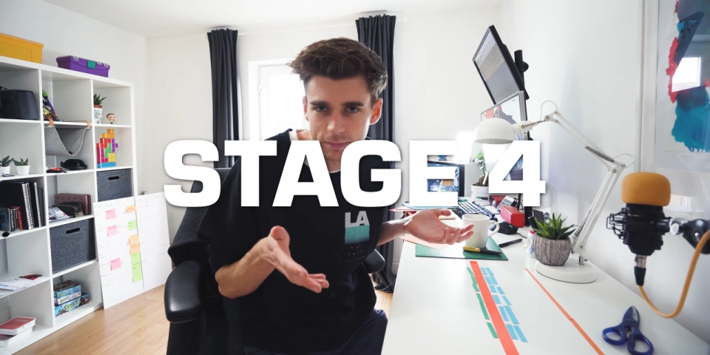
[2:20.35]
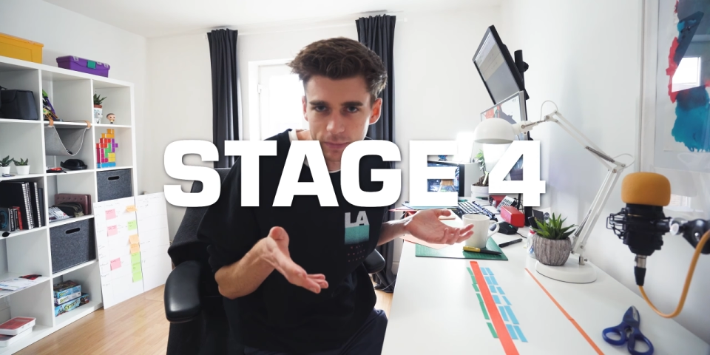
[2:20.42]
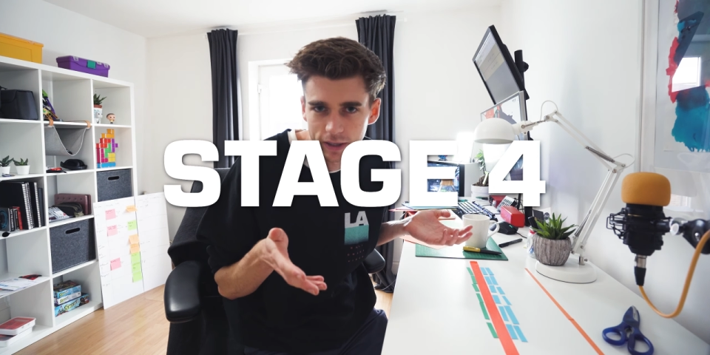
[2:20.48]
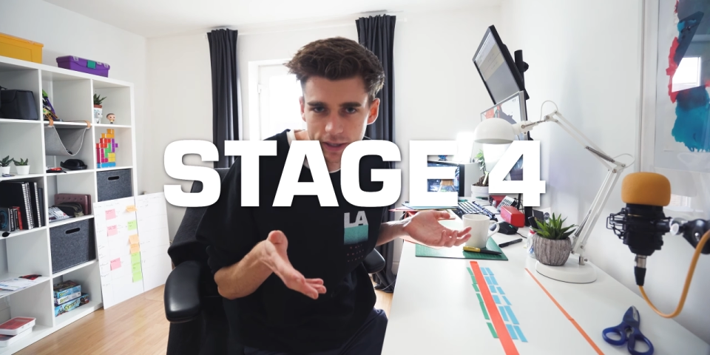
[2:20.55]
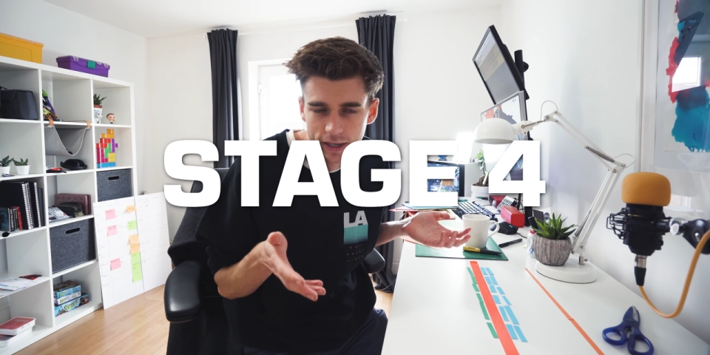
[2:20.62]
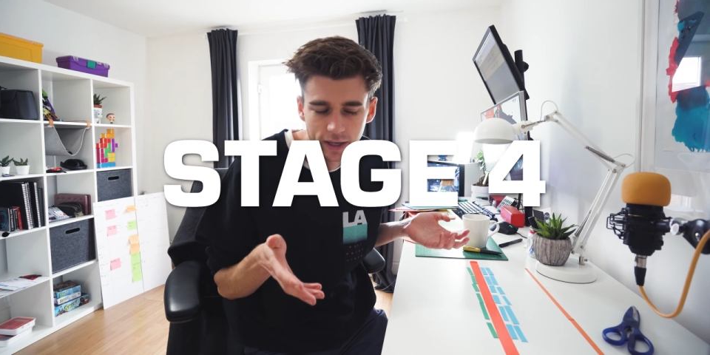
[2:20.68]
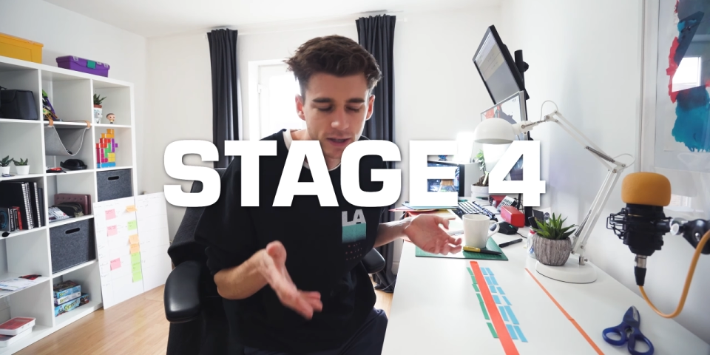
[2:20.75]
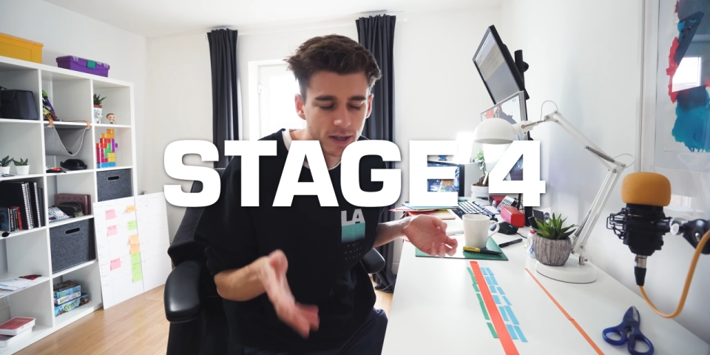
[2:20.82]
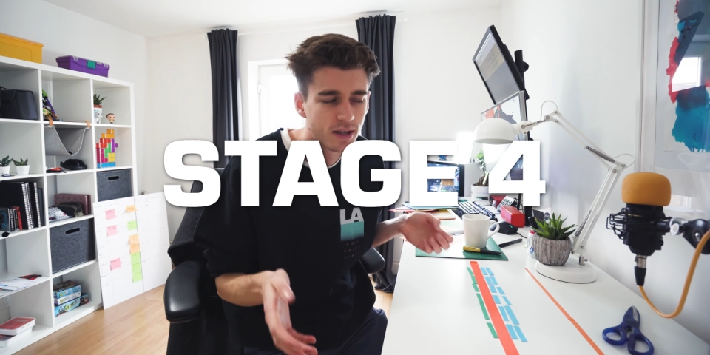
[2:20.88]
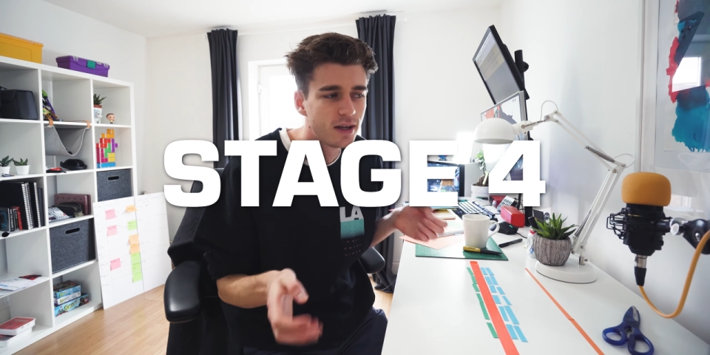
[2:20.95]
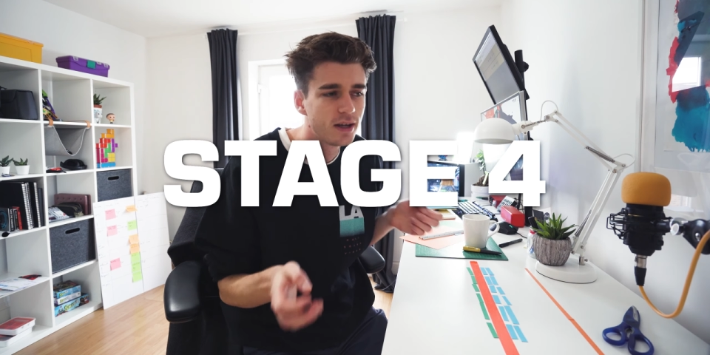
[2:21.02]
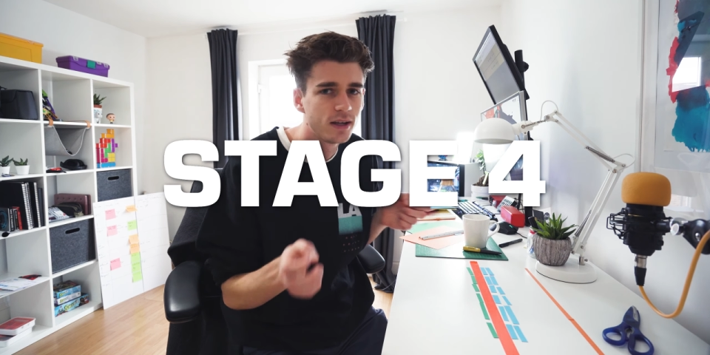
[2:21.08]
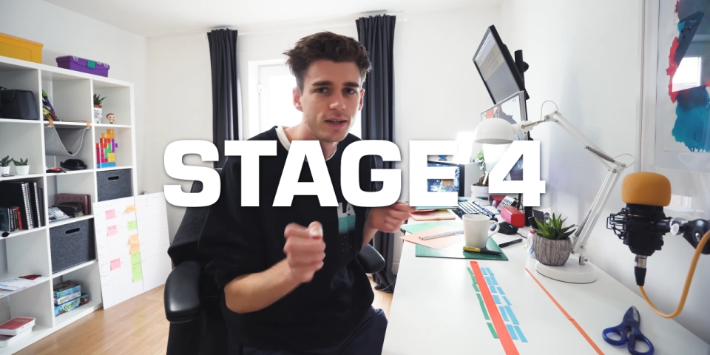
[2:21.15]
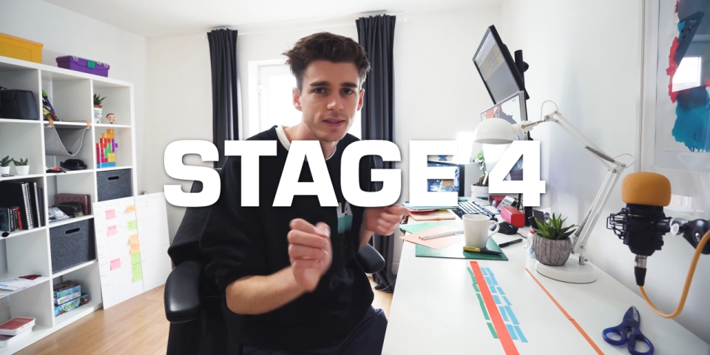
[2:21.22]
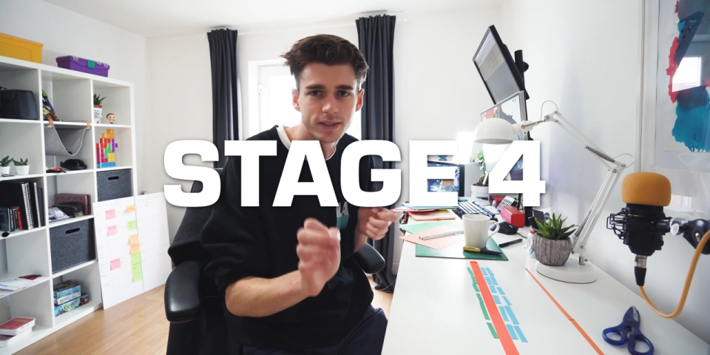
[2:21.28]
bit of the edit,
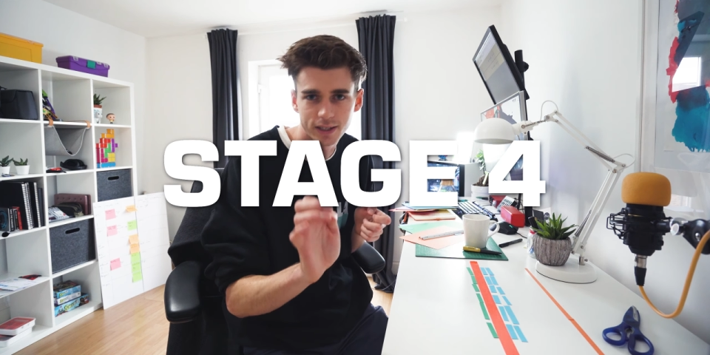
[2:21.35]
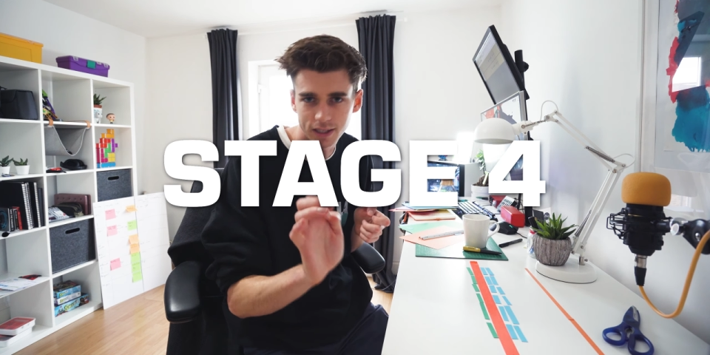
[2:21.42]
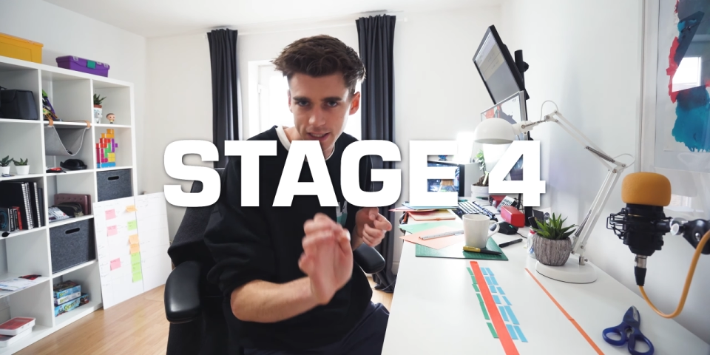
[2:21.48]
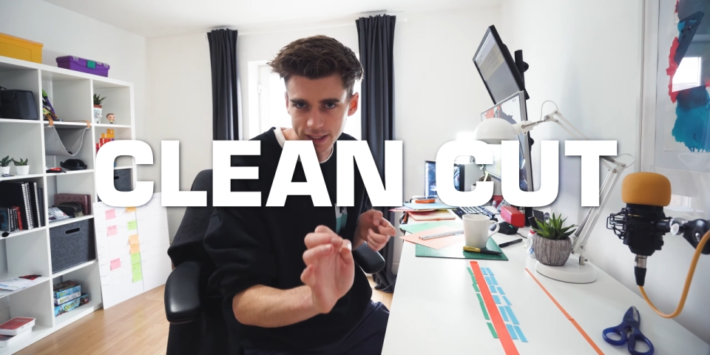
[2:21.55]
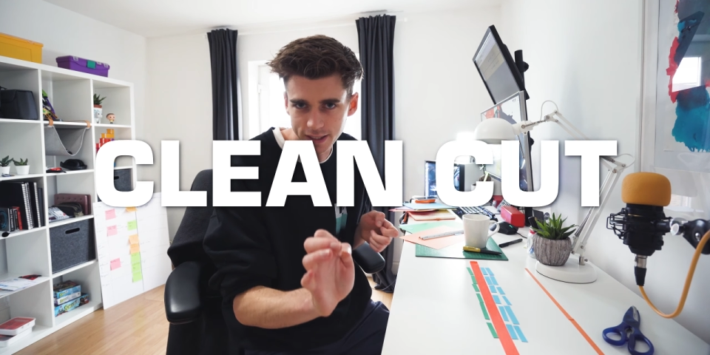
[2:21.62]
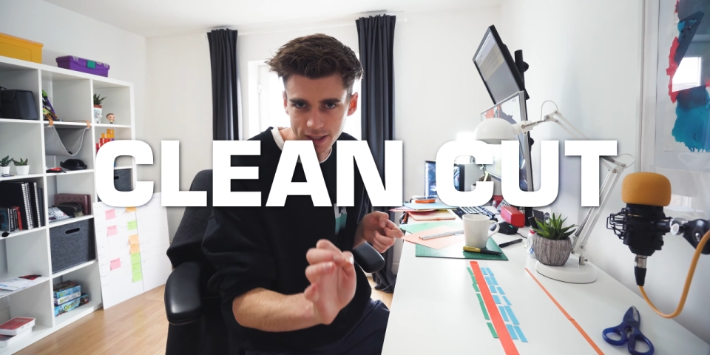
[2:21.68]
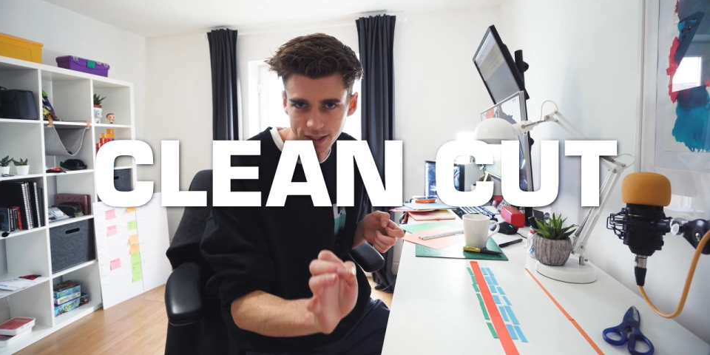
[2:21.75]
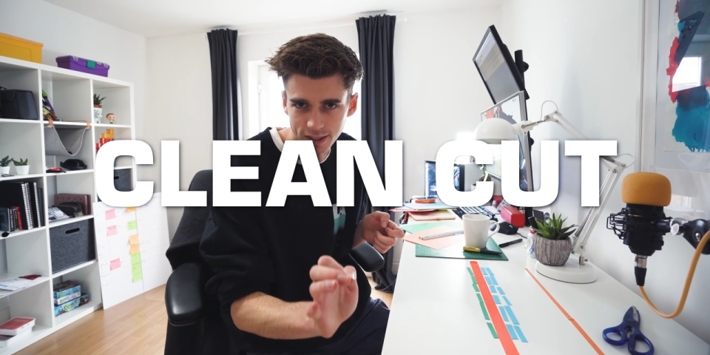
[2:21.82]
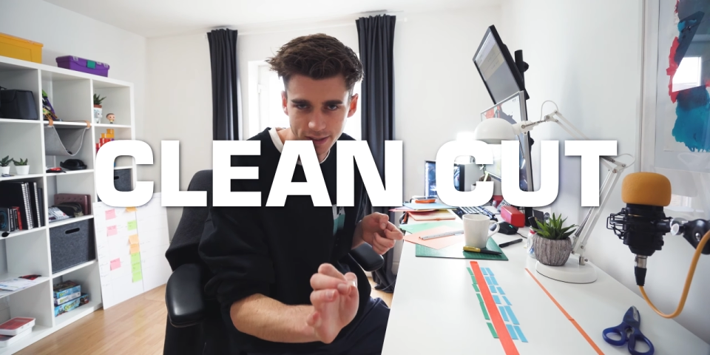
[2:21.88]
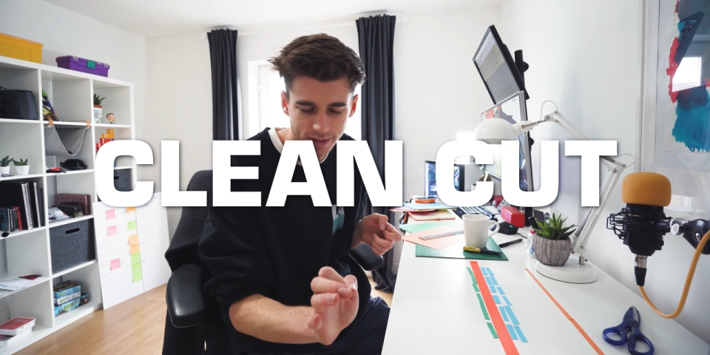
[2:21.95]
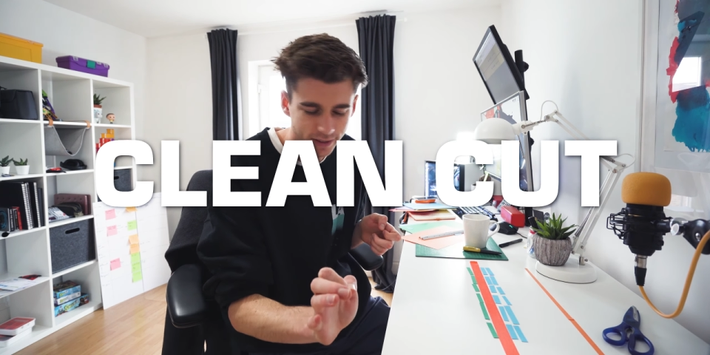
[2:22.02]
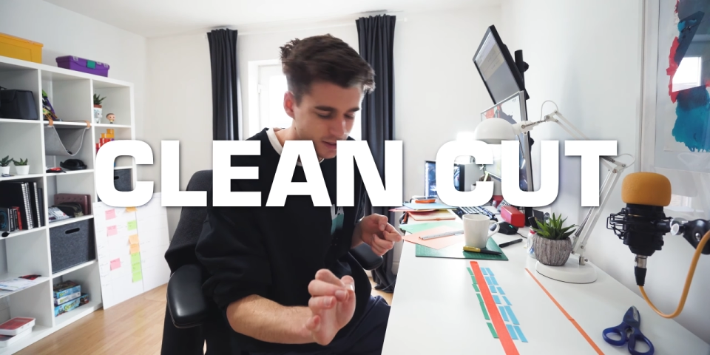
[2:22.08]
is the clean cut,